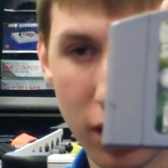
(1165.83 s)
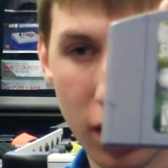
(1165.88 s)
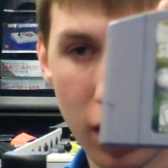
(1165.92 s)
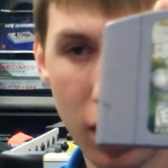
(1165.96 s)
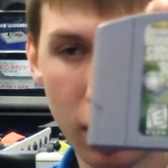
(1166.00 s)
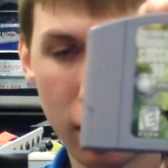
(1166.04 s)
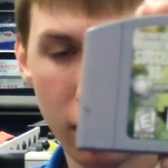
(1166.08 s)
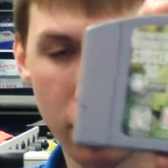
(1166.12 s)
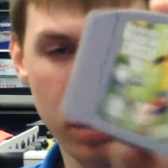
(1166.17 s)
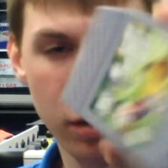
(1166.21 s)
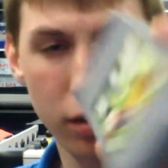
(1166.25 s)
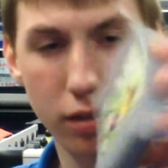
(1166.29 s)

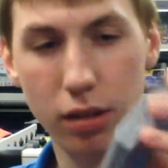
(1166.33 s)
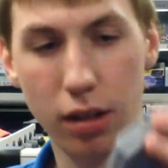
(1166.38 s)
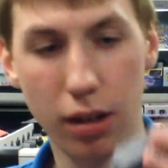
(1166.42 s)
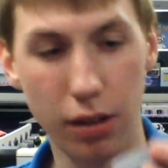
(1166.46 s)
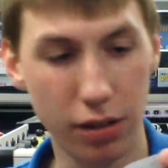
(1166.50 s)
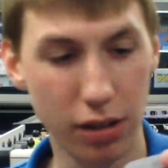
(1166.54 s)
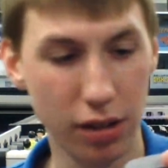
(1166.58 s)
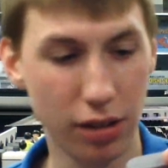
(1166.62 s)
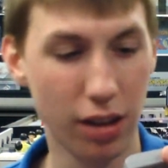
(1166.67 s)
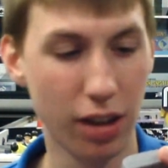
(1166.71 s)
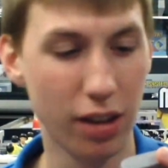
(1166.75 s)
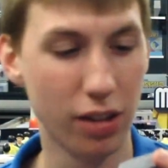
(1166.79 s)
Soccer. I
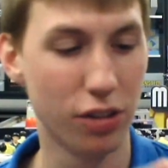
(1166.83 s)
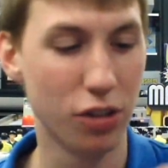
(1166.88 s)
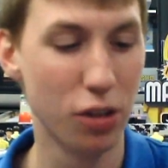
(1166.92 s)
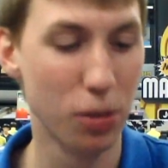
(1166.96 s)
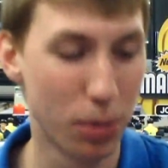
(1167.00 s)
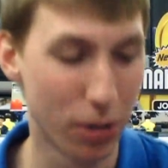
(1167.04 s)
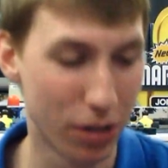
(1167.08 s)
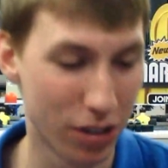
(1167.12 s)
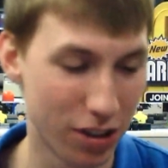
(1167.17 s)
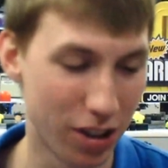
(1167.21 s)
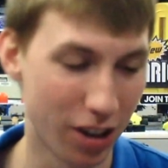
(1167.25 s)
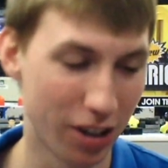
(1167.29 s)
was going to
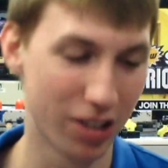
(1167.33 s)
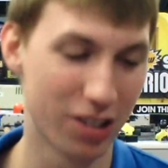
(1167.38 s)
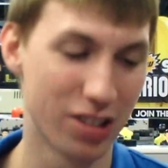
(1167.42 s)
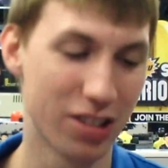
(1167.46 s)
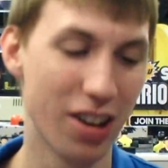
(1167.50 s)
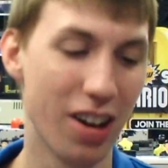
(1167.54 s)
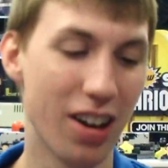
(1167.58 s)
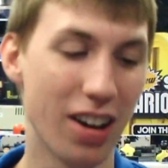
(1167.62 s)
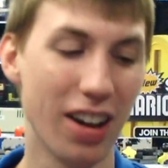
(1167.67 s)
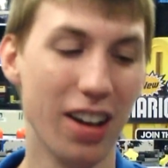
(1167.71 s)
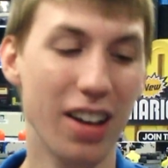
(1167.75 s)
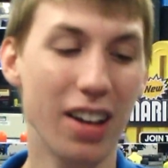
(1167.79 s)
say Superstar
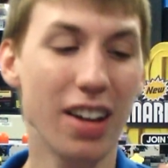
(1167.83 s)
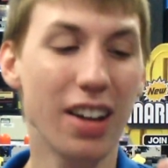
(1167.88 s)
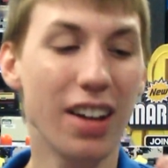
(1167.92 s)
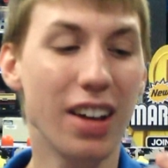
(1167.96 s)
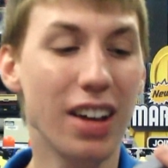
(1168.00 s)
Soccer.